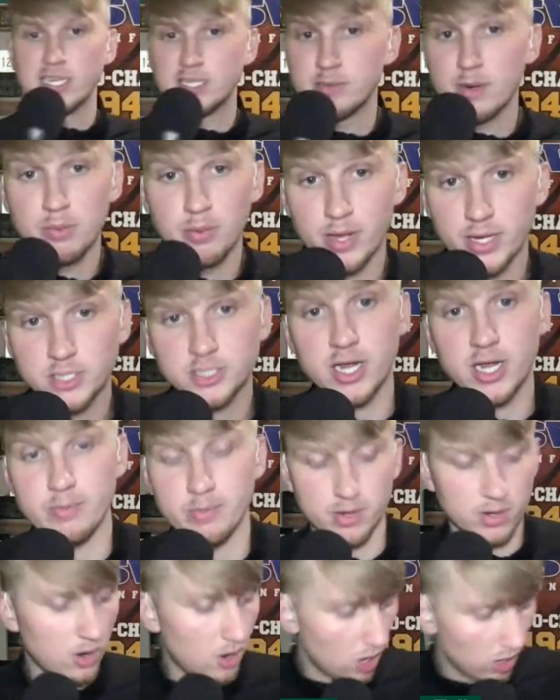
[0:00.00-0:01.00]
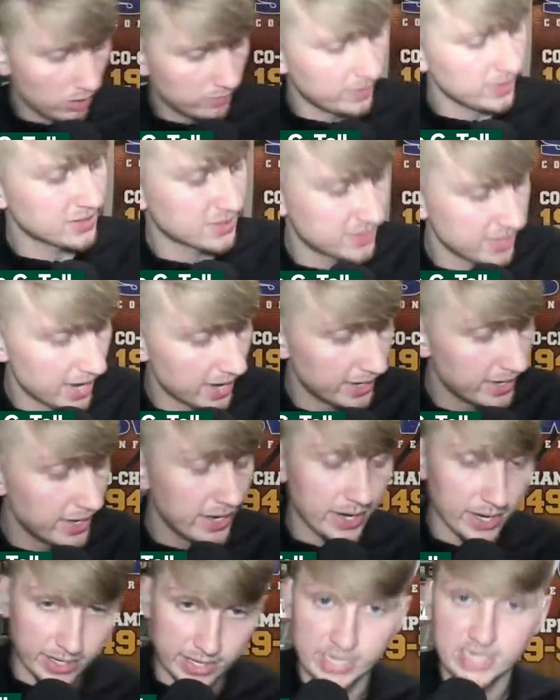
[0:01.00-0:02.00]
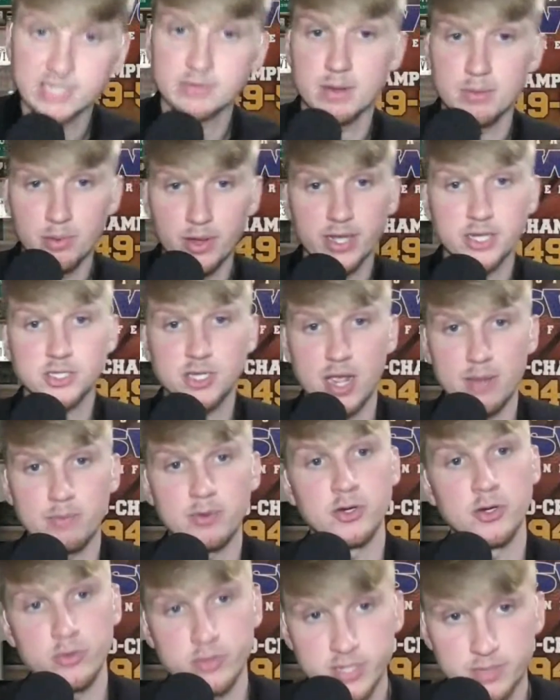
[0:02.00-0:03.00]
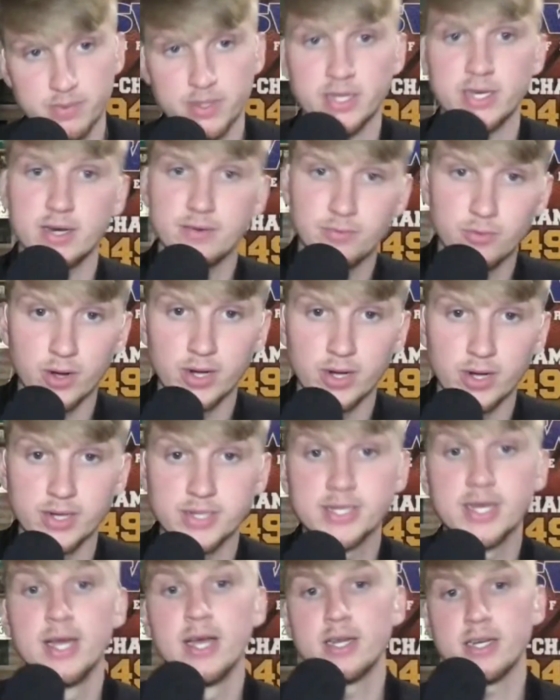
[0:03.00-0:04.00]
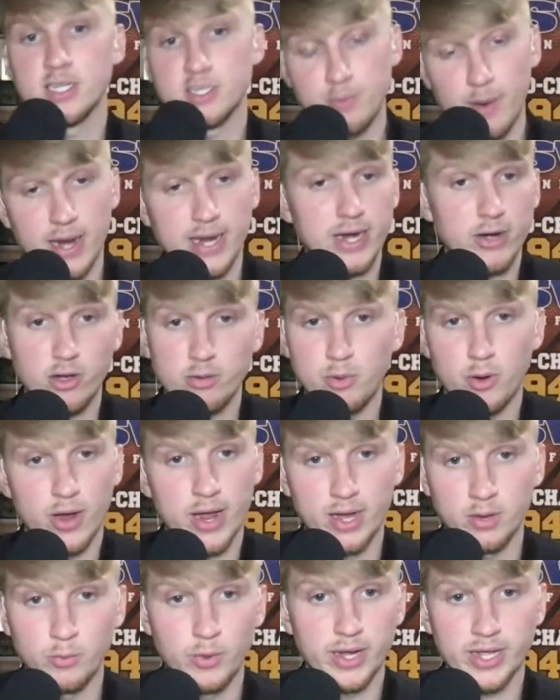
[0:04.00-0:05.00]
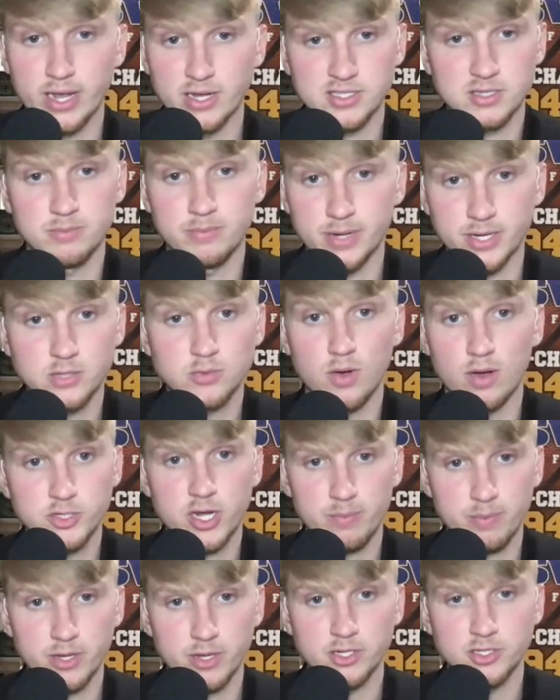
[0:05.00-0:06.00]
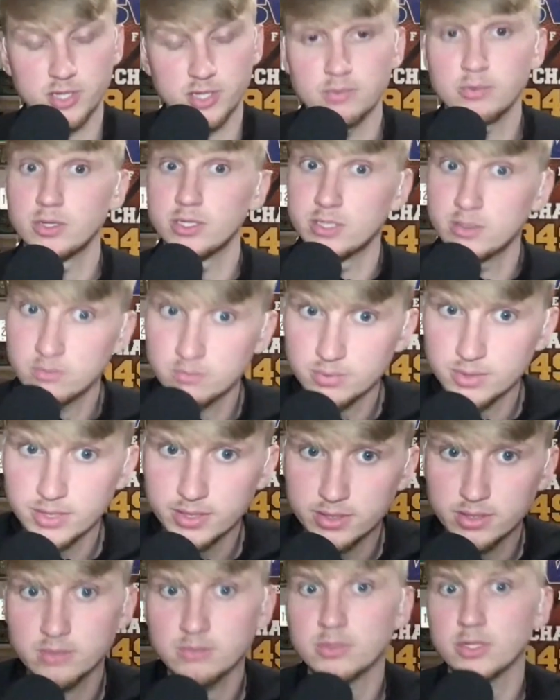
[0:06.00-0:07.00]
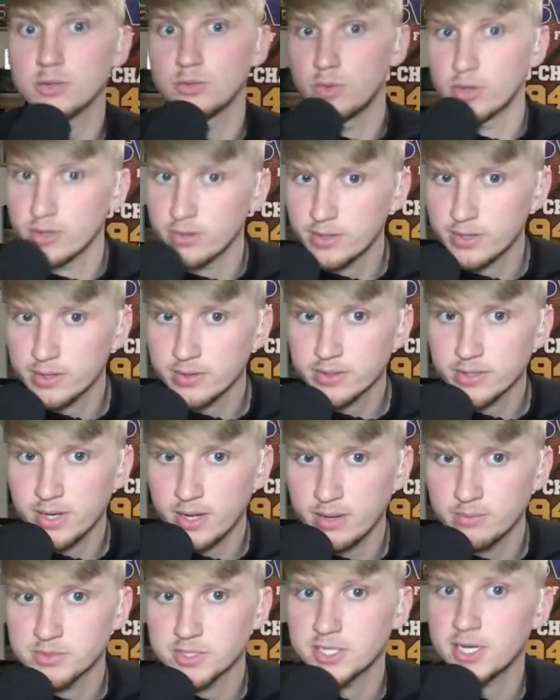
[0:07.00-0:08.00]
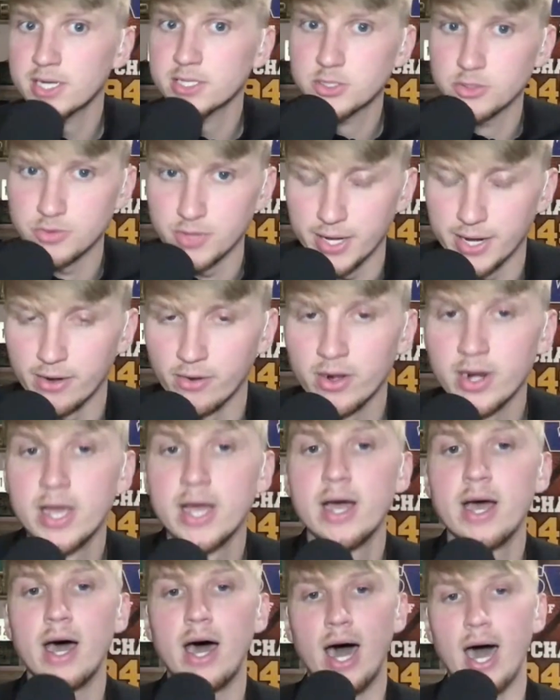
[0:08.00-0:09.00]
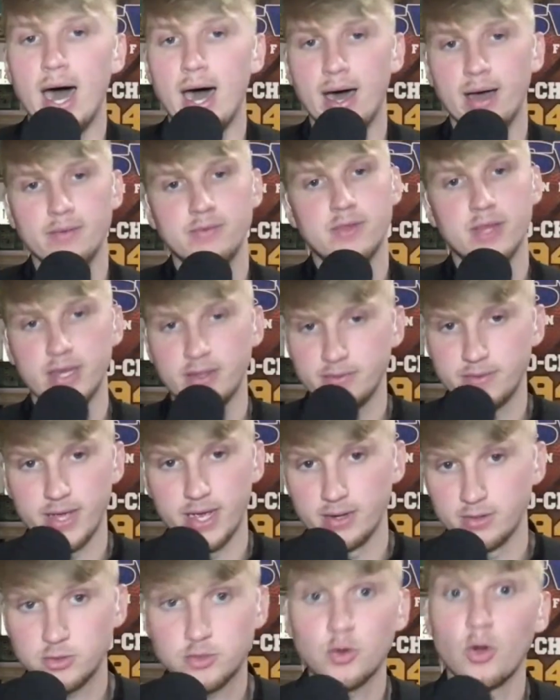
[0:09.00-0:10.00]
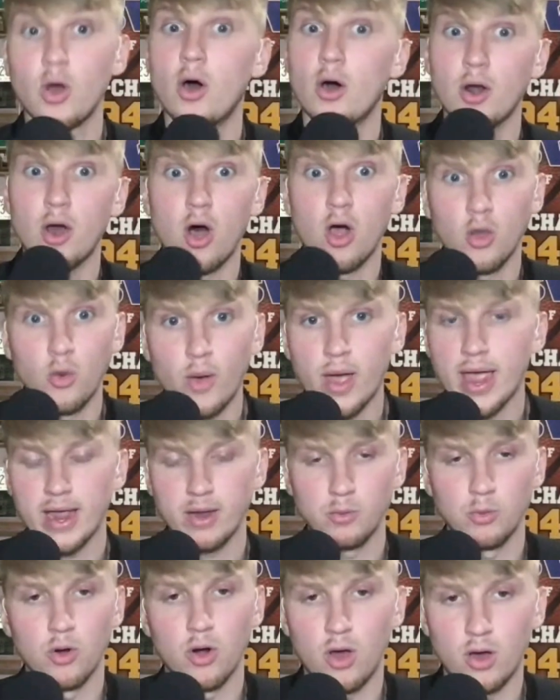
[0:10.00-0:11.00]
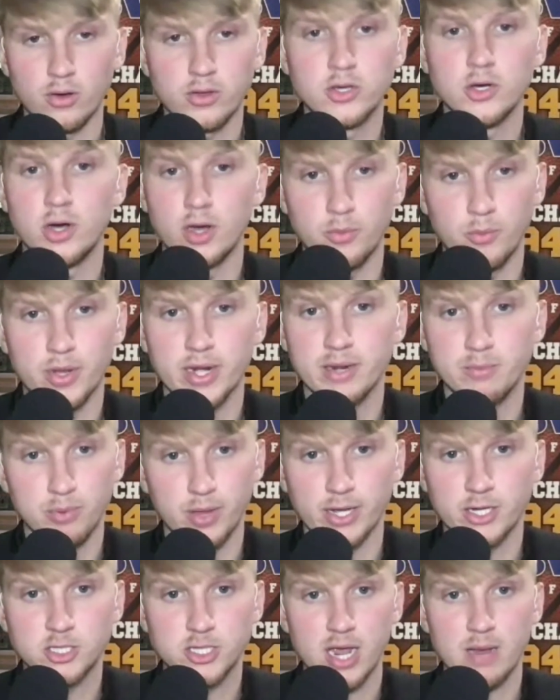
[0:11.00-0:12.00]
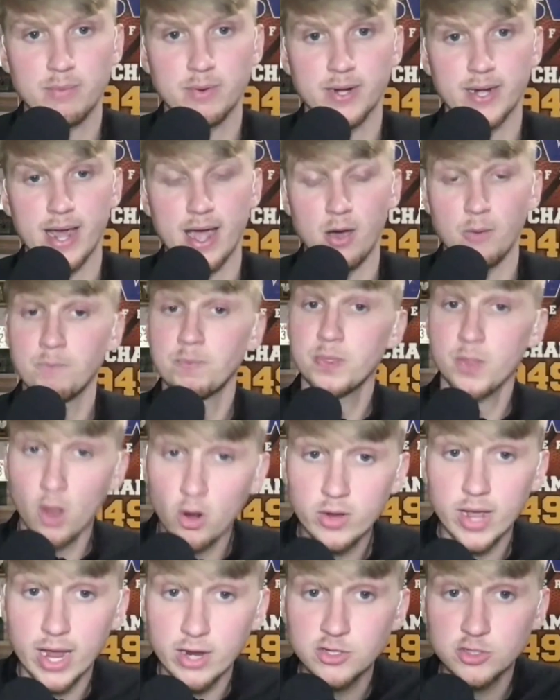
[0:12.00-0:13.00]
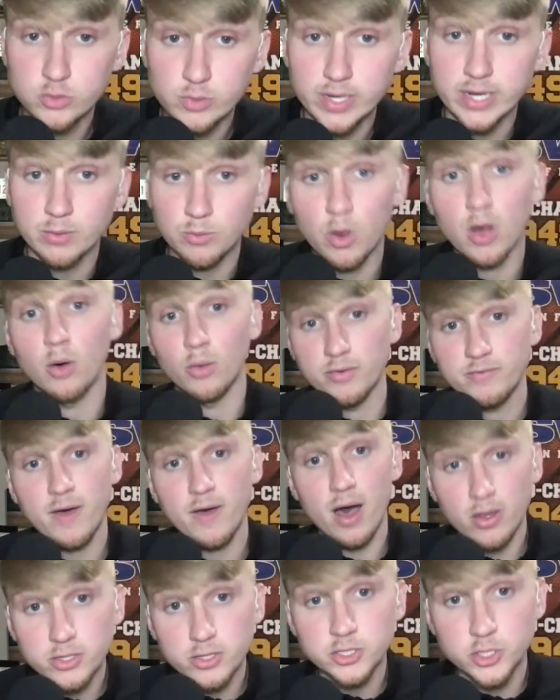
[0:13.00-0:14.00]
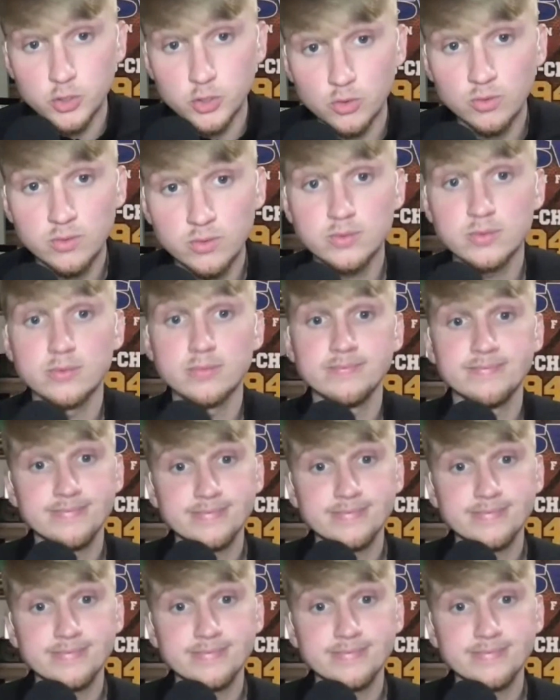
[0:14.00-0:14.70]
It needs to be Blake Shapin. All of us said it needs to be Blake Shapin. Do something different. Despite Gary Bohannon winning us a Big twelve championship, who didn't play in, but he won a lot of the games, got you there. Uh, that that throw it all away. We're all good. We need Blake Shapin now. Okay, sweet. Well, we followed you.